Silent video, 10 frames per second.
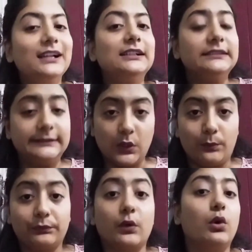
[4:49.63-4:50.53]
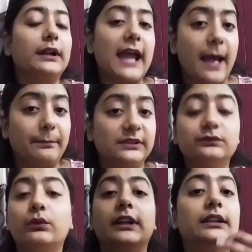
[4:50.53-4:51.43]
so what happens?
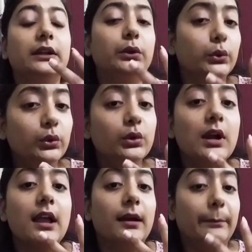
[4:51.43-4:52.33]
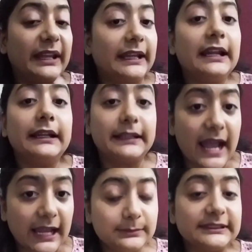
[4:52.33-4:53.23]
What are the two main
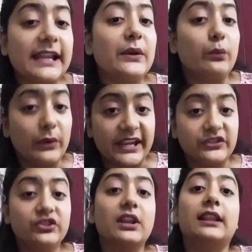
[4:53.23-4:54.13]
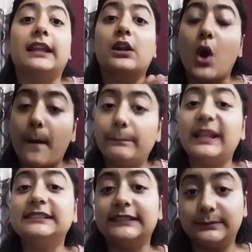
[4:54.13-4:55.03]
types in which the
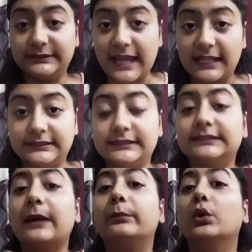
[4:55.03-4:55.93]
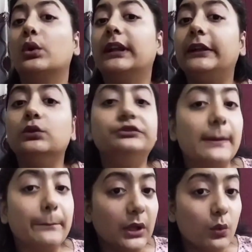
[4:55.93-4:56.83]
complex substances are broken into
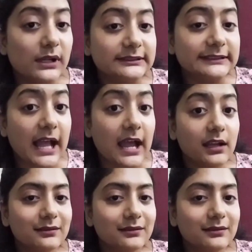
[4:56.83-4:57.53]
simpler ones are?